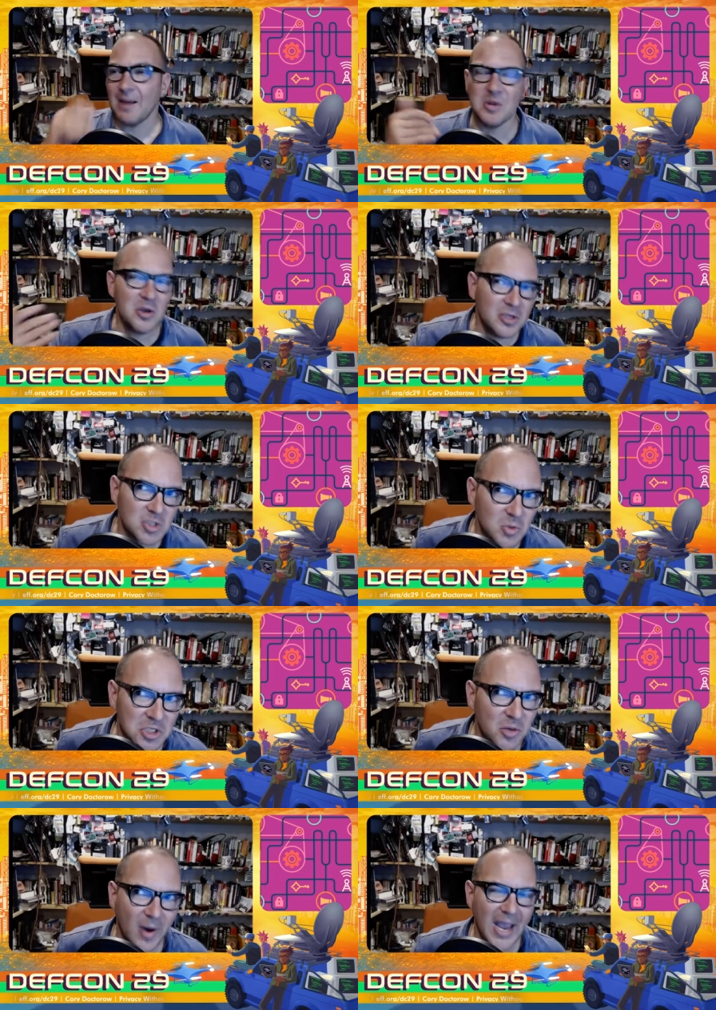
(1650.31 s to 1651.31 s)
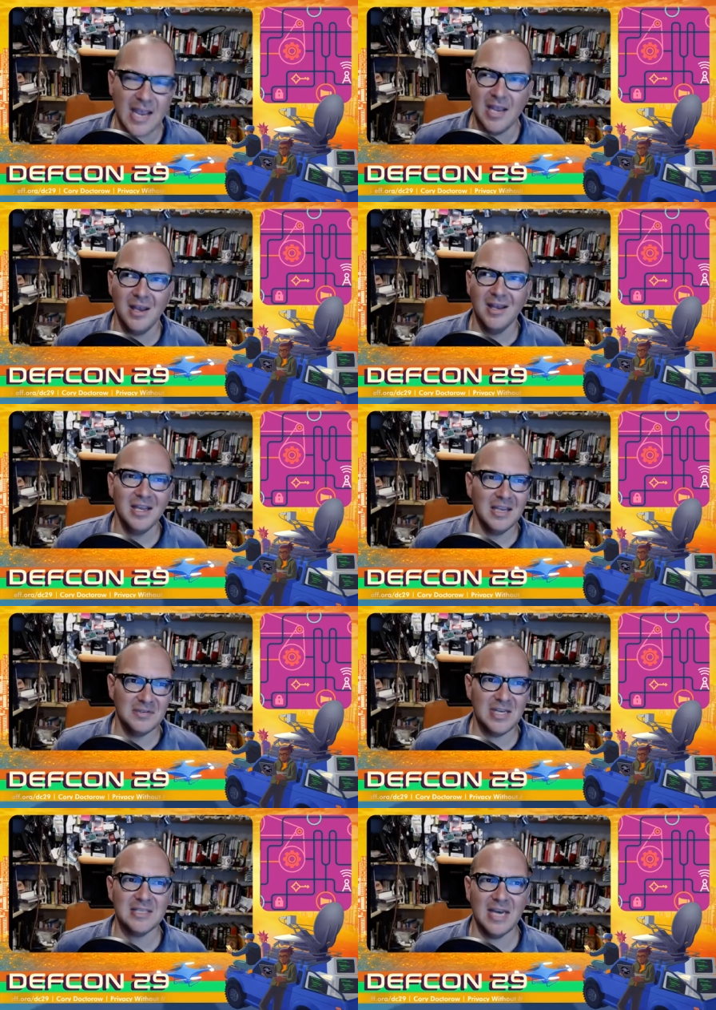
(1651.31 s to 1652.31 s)
but you can switch away if it
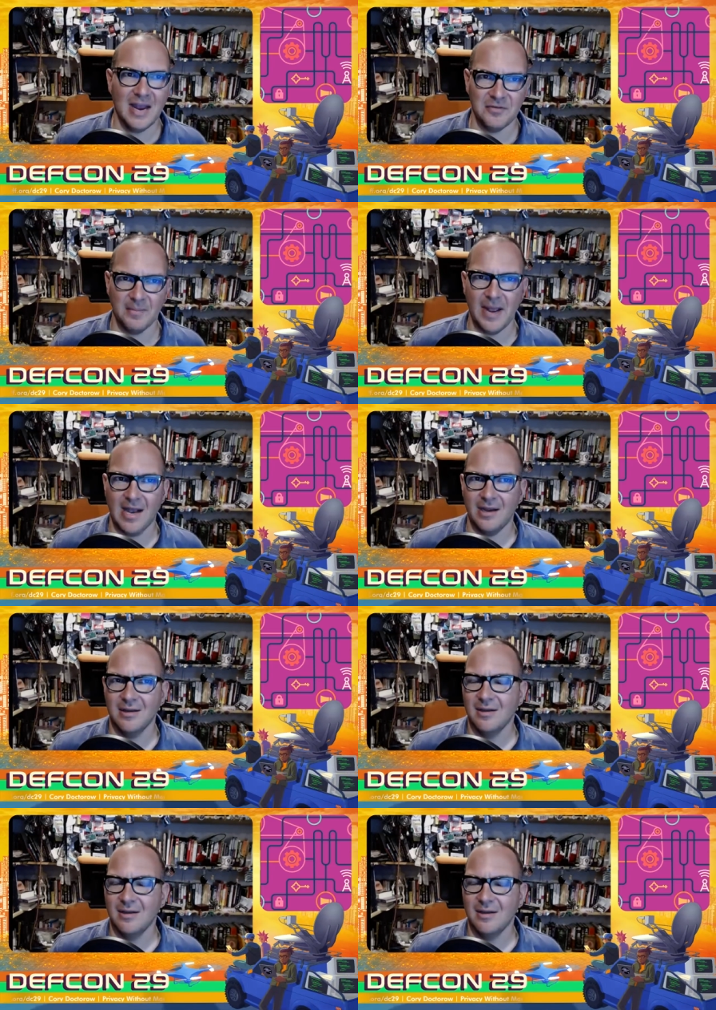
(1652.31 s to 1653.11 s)
doesn't have your back.